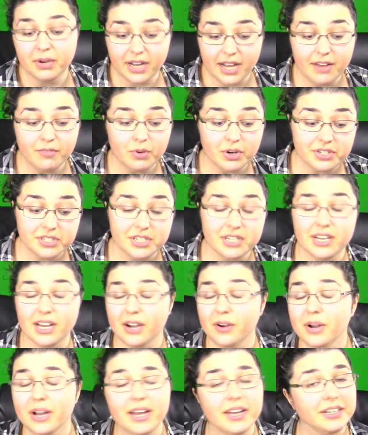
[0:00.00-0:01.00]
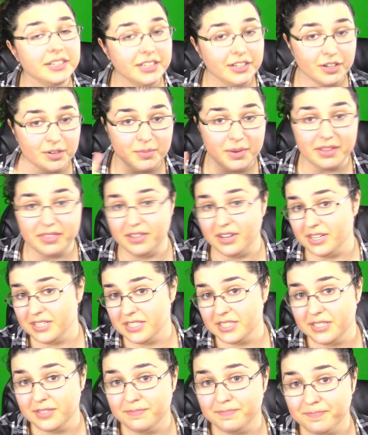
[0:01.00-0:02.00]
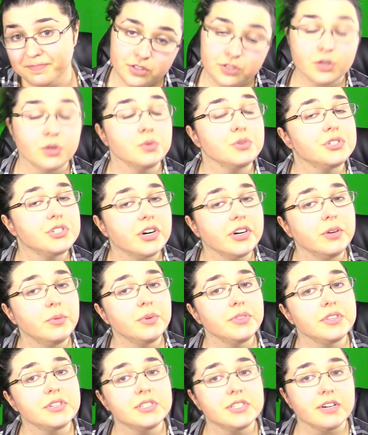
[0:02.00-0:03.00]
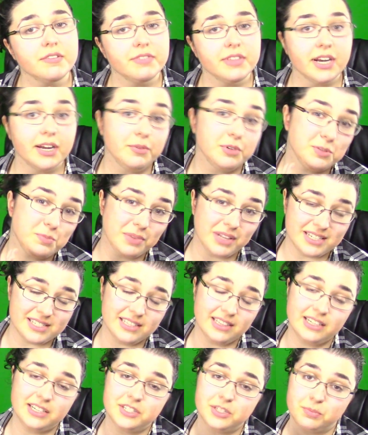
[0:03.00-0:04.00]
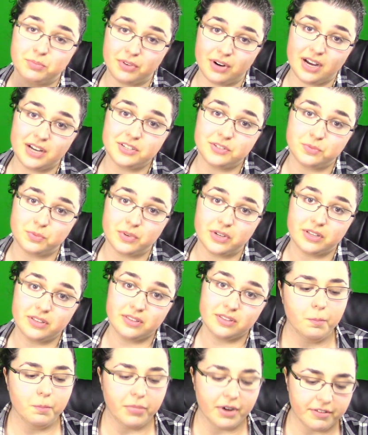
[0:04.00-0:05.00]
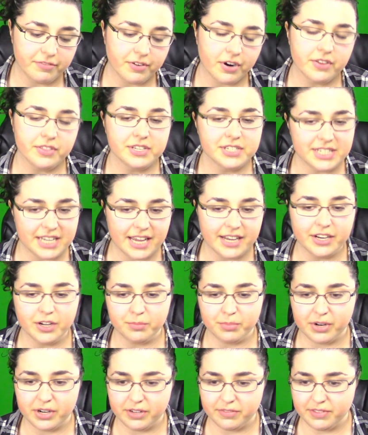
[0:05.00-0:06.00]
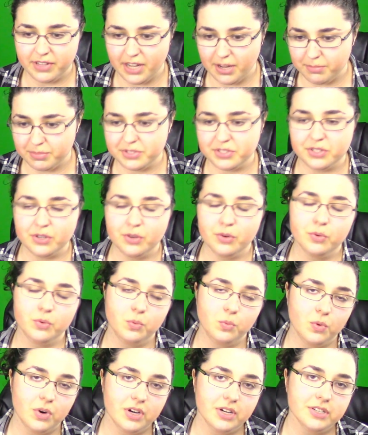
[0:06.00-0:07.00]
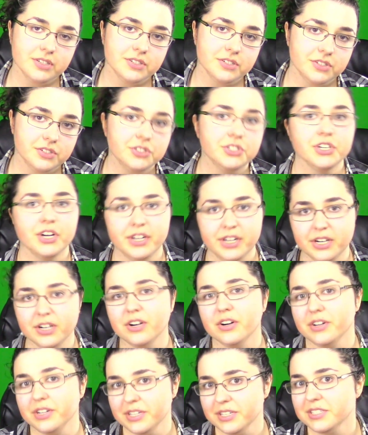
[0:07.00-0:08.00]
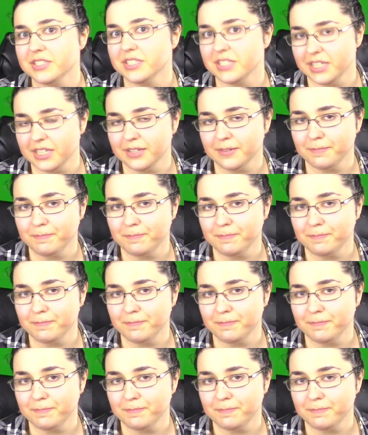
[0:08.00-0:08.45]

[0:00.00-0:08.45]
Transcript: But I have watched it now, and here are my thoughts. So, starting with the stuff that I was pleasantly surprised with, by far the standout part of the episode was Jon and Arya's scene.